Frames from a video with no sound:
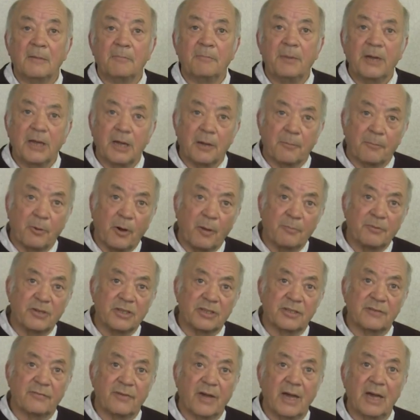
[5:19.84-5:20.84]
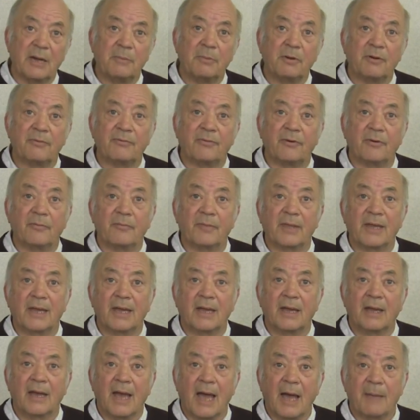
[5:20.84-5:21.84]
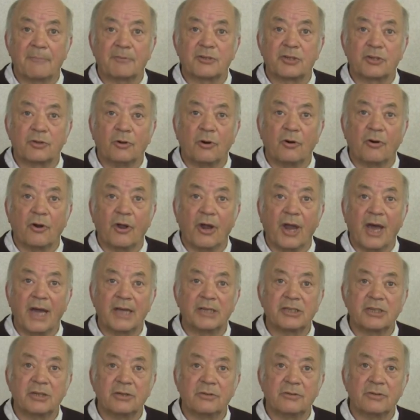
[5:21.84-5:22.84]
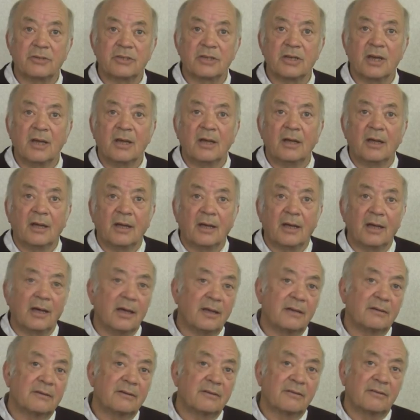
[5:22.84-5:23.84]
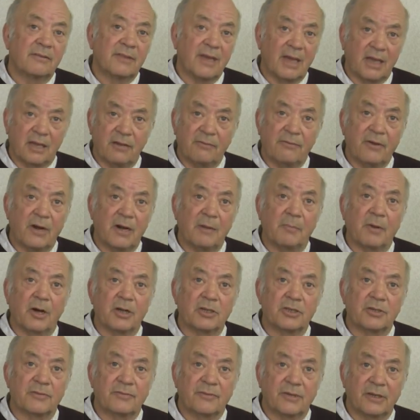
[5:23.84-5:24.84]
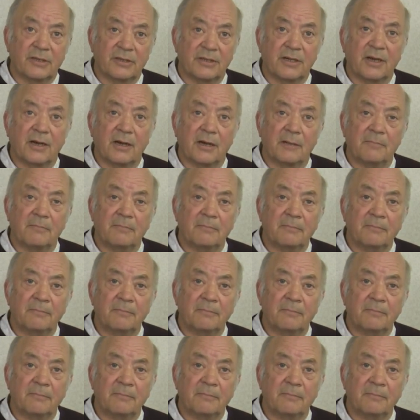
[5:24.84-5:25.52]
picoPrompt is available from the App Store on iTunes, and thank you very much for your time.